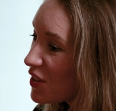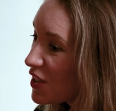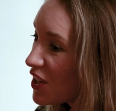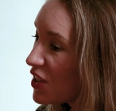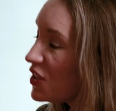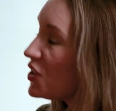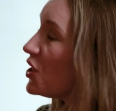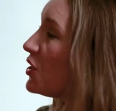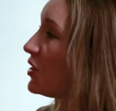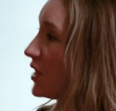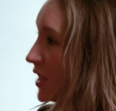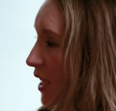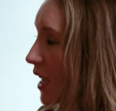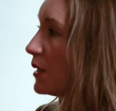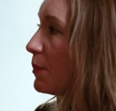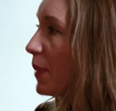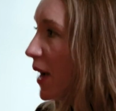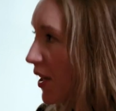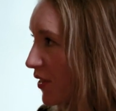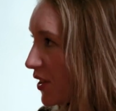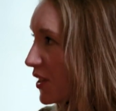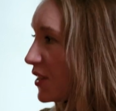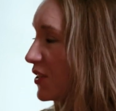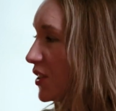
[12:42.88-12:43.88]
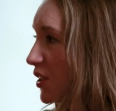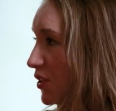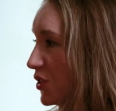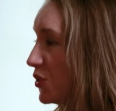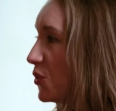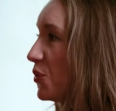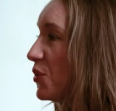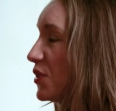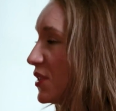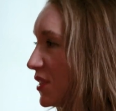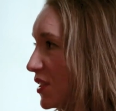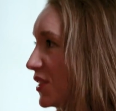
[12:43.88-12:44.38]
Because you said about the
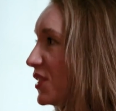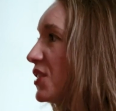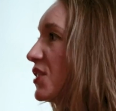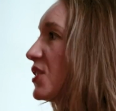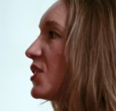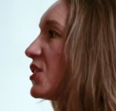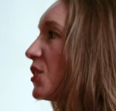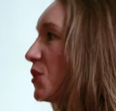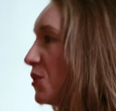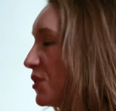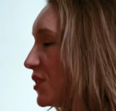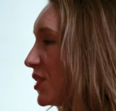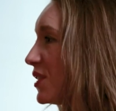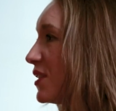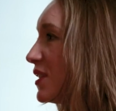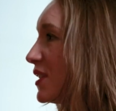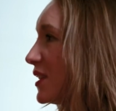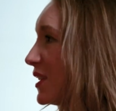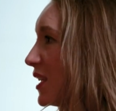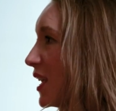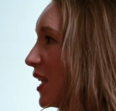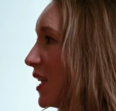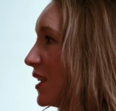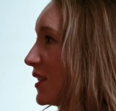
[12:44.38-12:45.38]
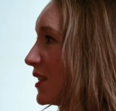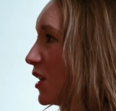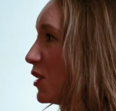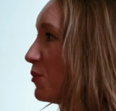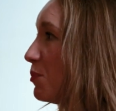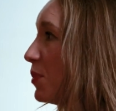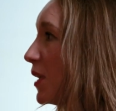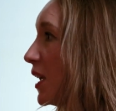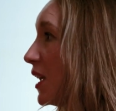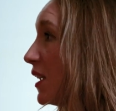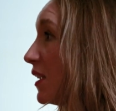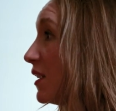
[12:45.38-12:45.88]
doors to consultancies
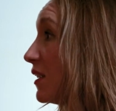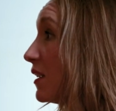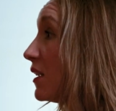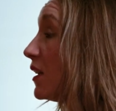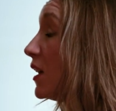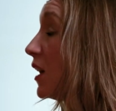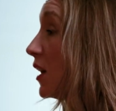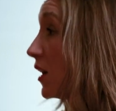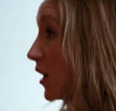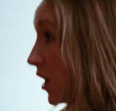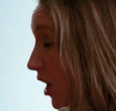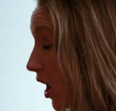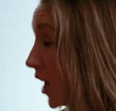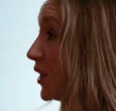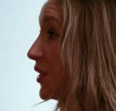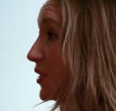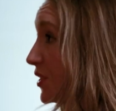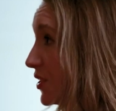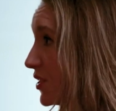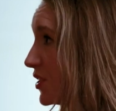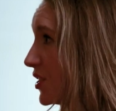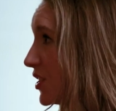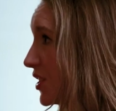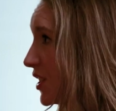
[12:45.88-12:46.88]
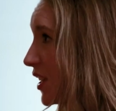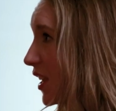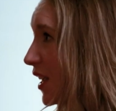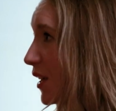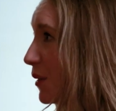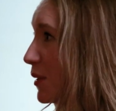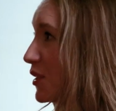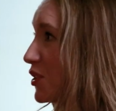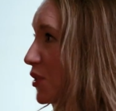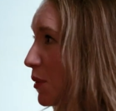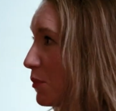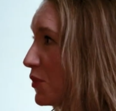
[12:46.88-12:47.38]
had been closed to
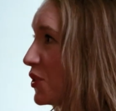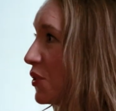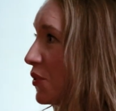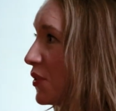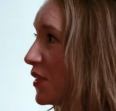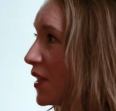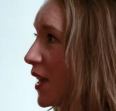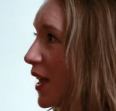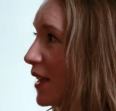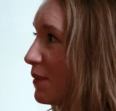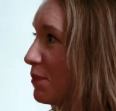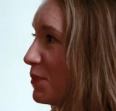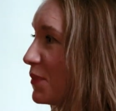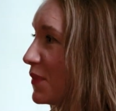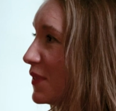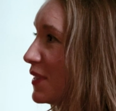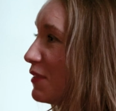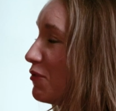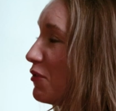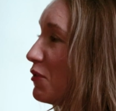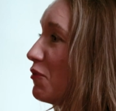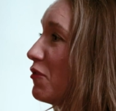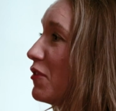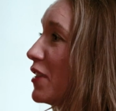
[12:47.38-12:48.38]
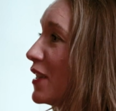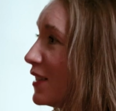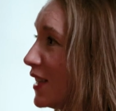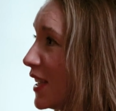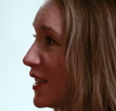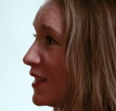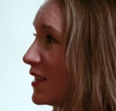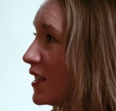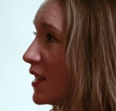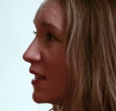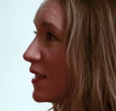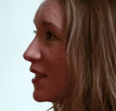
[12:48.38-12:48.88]
you, which I'm sure they're
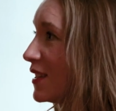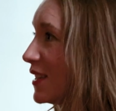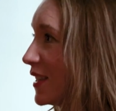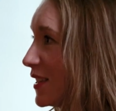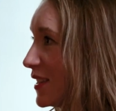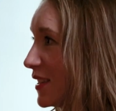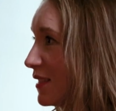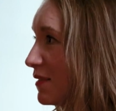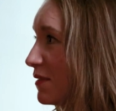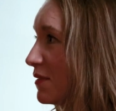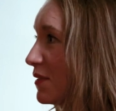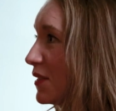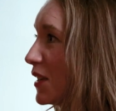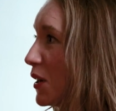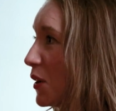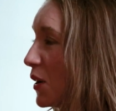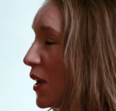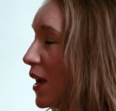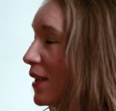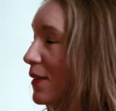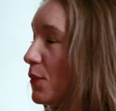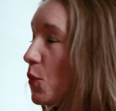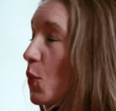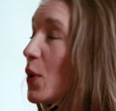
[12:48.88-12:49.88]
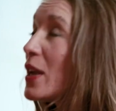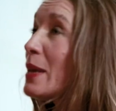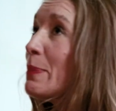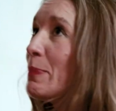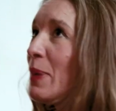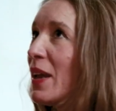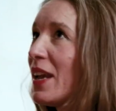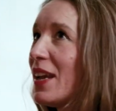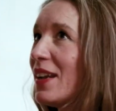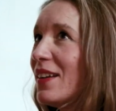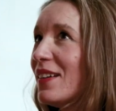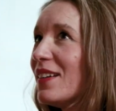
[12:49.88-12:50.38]
listening to this and
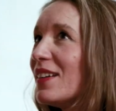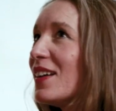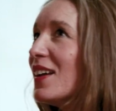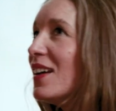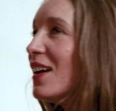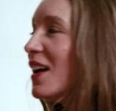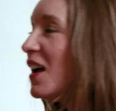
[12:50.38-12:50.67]
weeping.